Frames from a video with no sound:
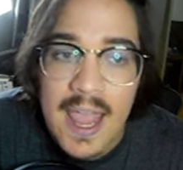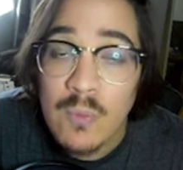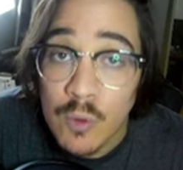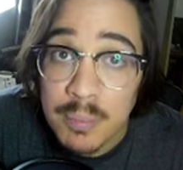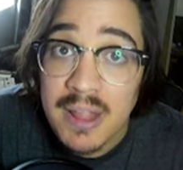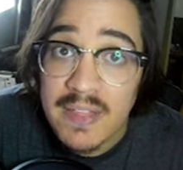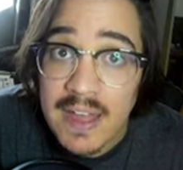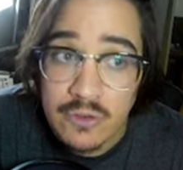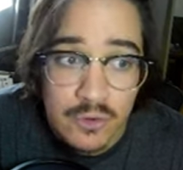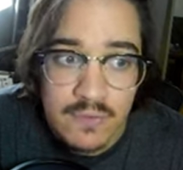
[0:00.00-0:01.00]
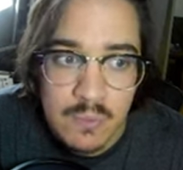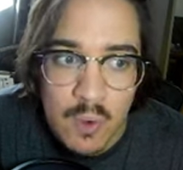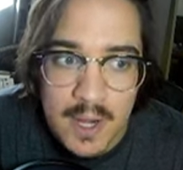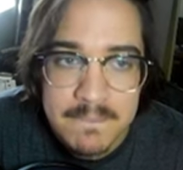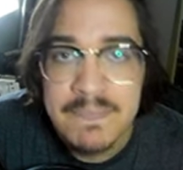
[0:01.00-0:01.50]
and we'll play that
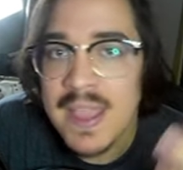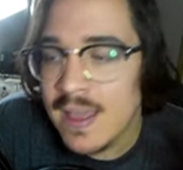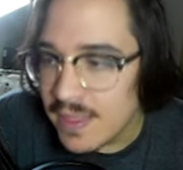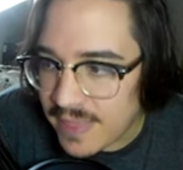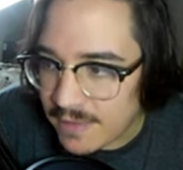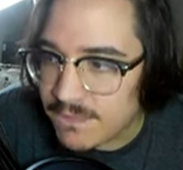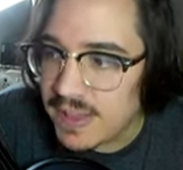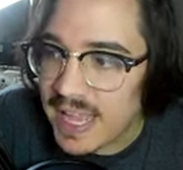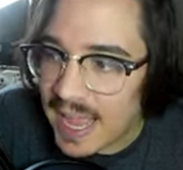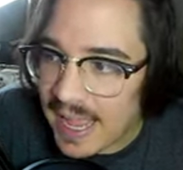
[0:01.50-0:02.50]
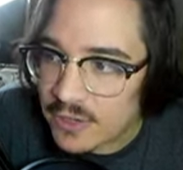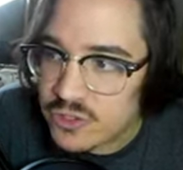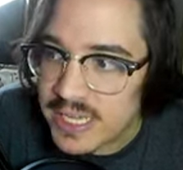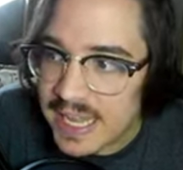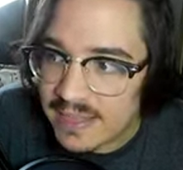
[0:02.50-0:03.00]
2v1. Thankfully, I
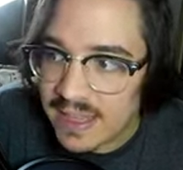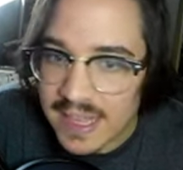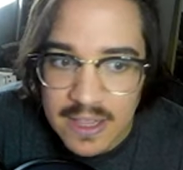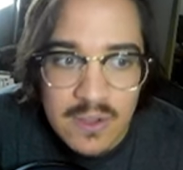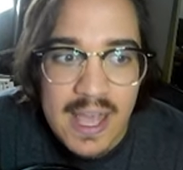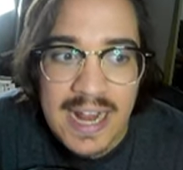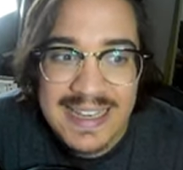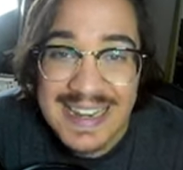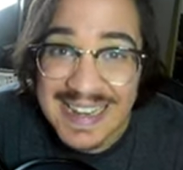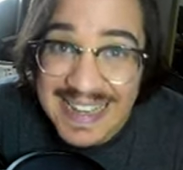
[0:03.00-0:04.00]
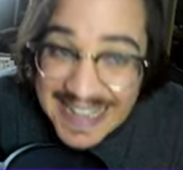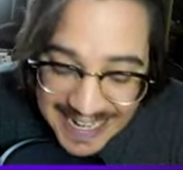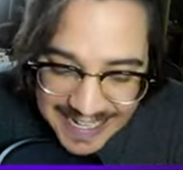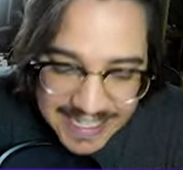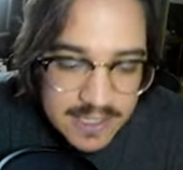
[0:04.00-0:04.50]
actually get the kill and I didn't
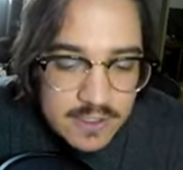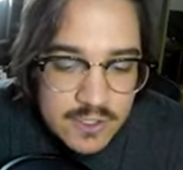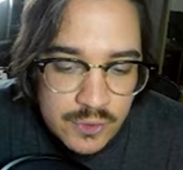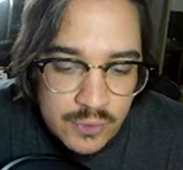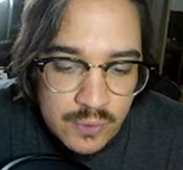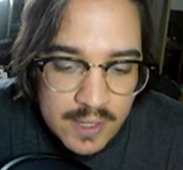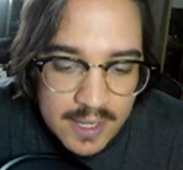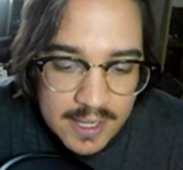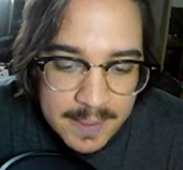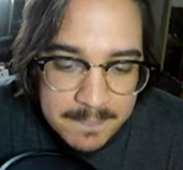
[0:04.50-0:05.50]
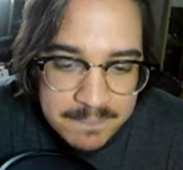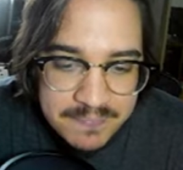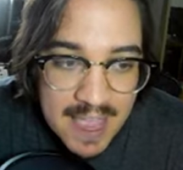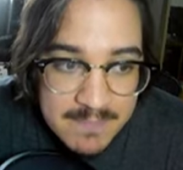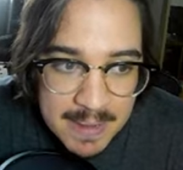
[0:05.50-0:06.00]
need to
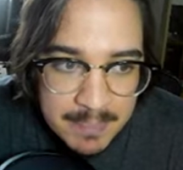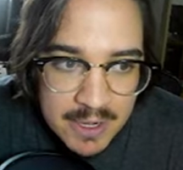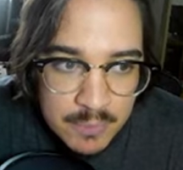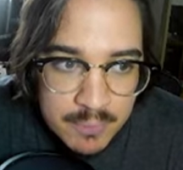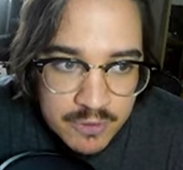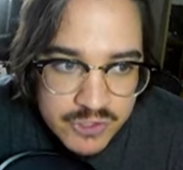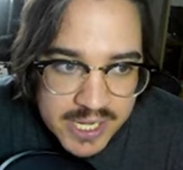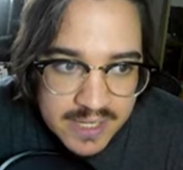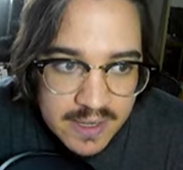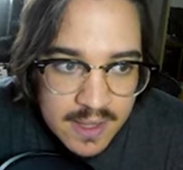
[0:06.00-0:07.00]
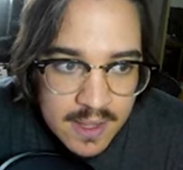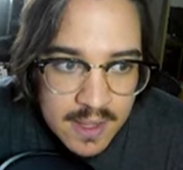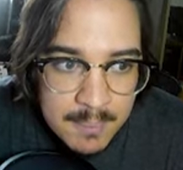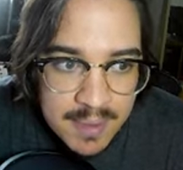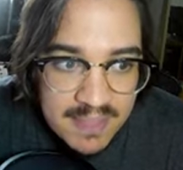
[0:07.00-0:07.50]
have my player push in.
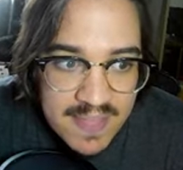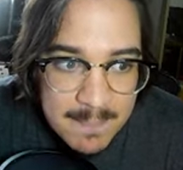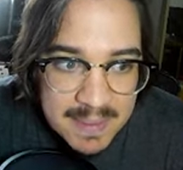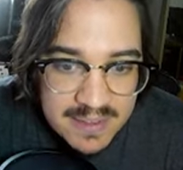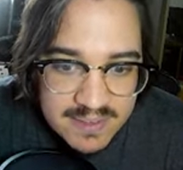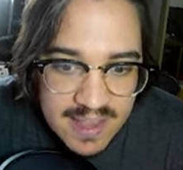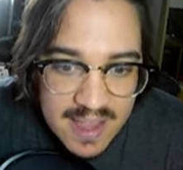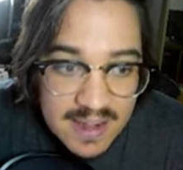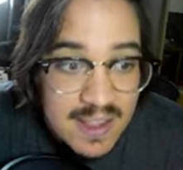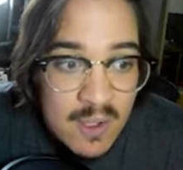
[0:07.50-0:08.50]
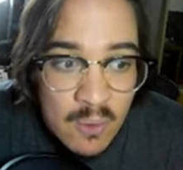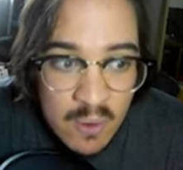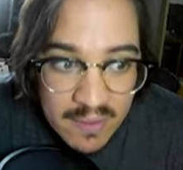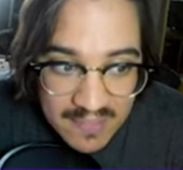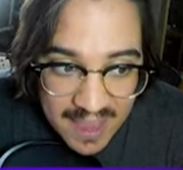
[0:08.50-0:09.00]
But that being said,
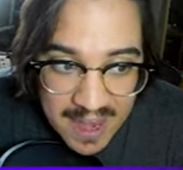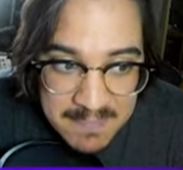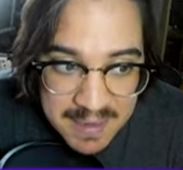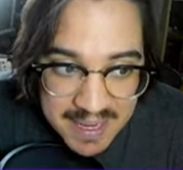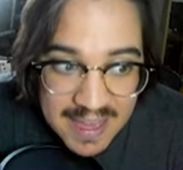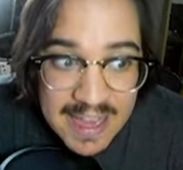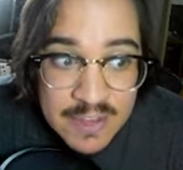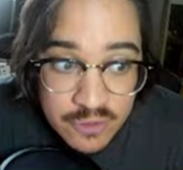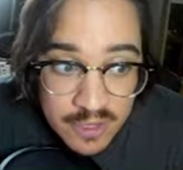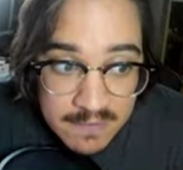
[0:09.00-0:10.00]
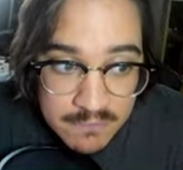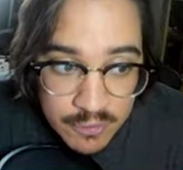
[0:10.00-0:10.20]
the enemy is looking for a